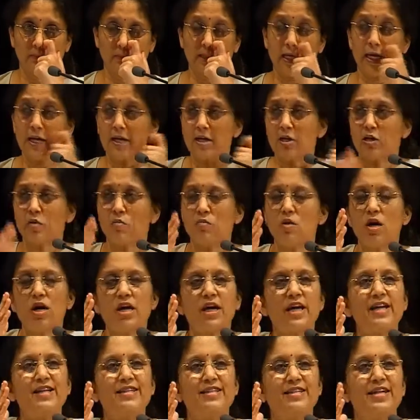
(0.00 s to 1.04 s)
and you're
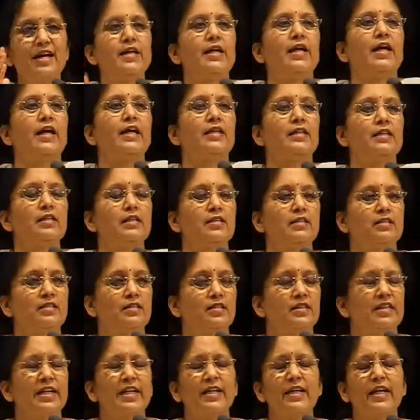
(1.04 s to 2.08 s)
working
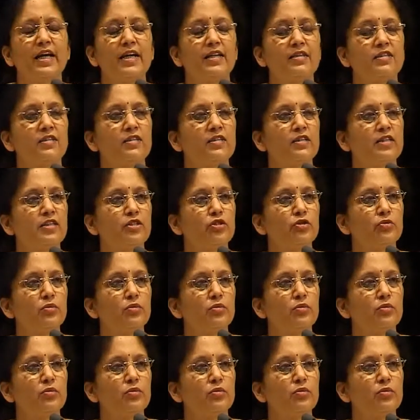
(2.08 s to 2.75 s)
dedicatedly